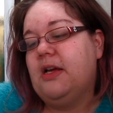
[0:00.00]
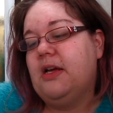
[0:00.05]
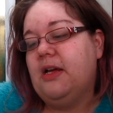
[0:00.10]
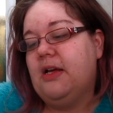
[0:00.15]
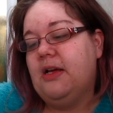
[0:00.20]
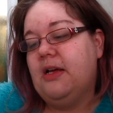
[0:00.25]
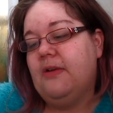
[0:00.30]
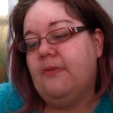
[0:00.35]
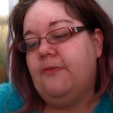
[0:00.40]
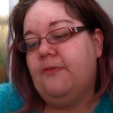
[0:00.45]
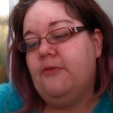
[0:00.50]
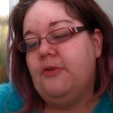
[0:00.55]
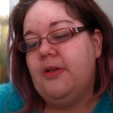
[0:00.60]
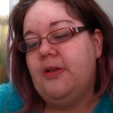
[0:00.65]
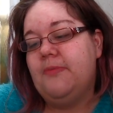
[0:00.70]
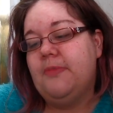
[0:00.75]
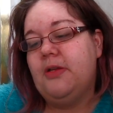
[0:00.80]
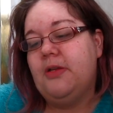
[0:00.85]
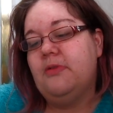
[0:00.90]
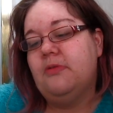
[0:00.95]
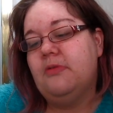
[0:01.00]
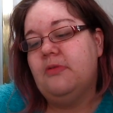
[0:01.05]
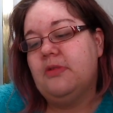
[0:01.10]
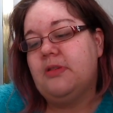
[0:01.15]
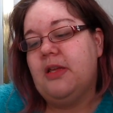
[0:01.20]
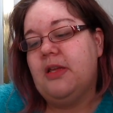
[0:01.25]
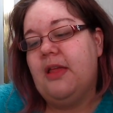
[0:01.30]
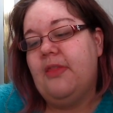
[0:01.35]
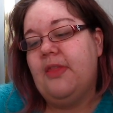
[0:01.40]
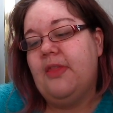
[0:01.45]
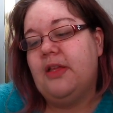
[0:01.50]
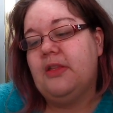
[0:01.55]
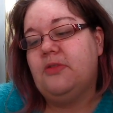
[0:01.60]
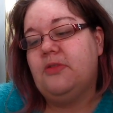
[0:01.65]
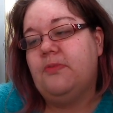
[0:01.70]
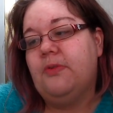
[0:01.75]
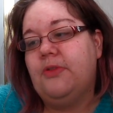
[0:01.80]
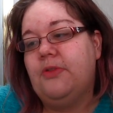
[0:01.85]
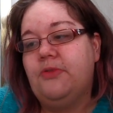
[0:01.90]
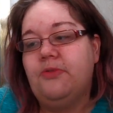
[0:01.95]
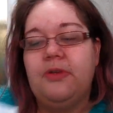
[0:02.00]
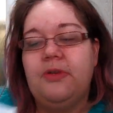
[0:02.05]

40 mils and that's worth